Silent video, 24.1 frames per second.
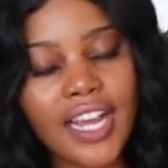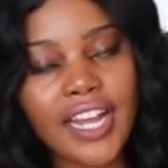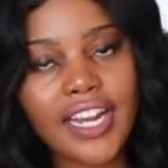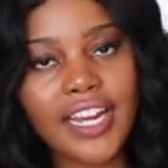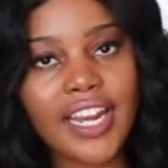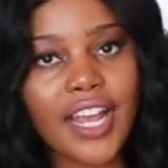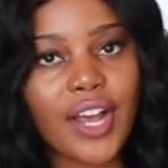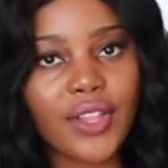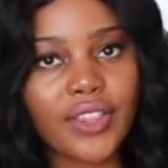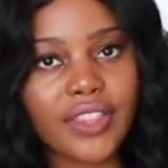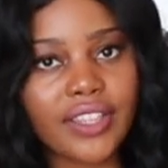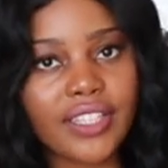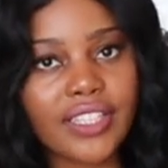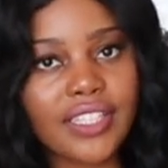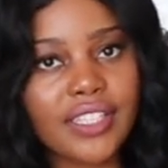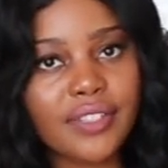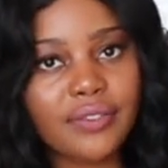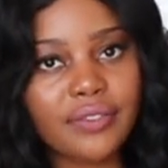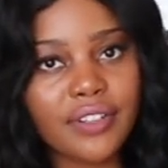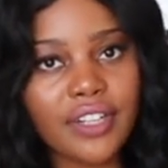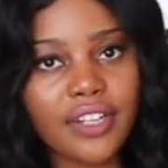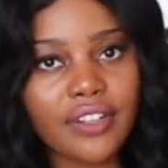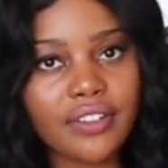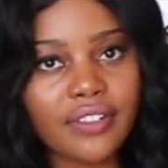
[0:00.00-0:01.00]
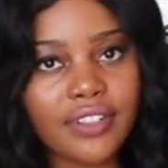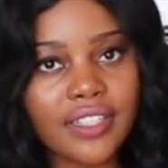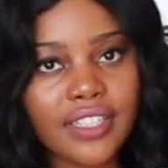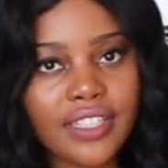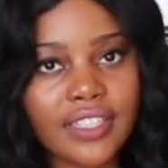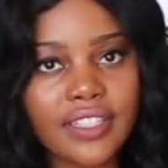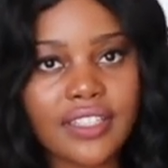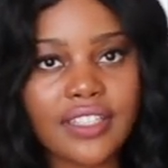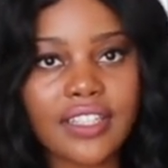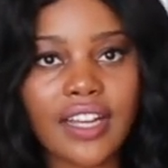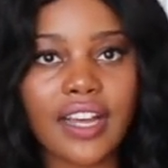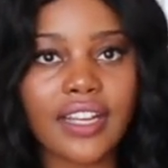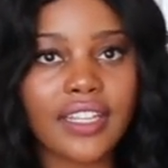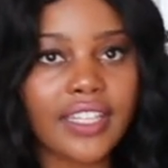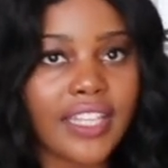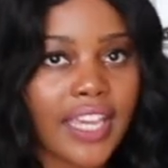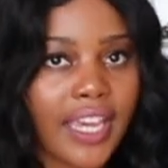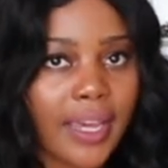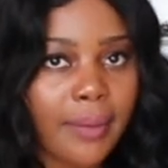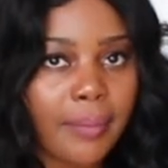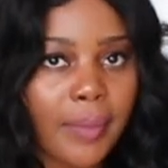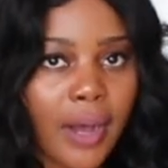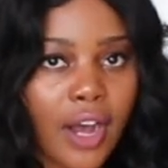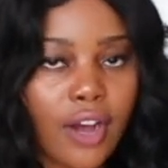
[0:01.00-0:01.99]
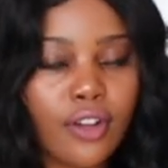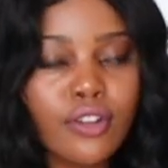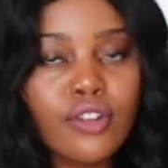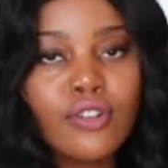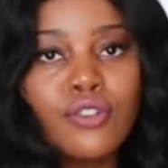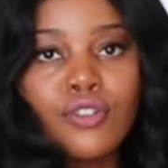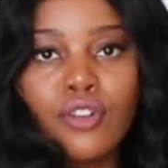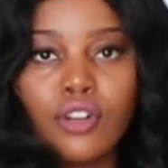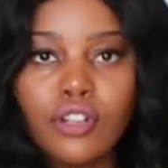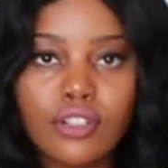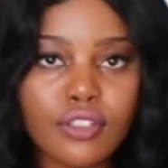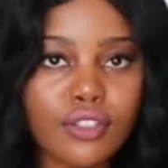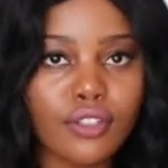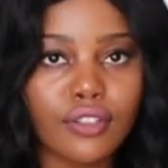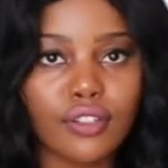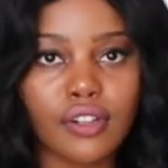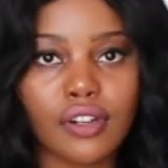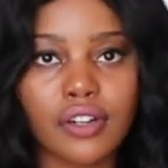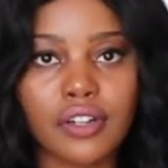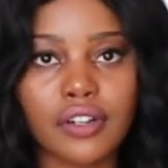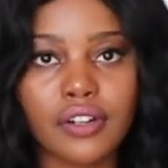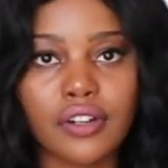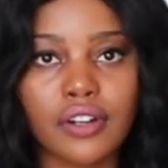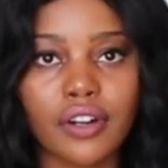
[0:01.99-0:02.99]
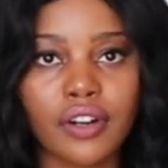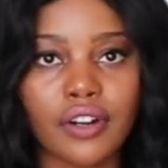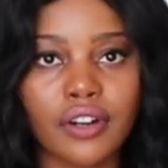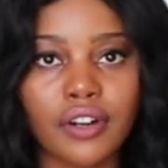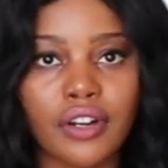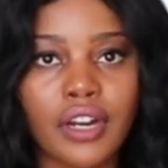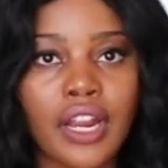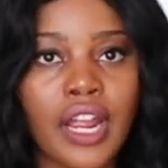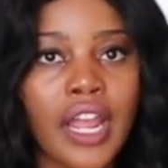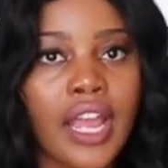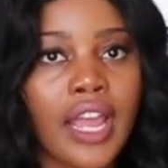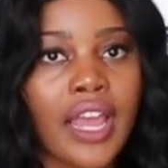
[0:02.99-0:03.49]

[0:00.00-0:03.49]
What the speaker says: Now this fragrance came out not too long ago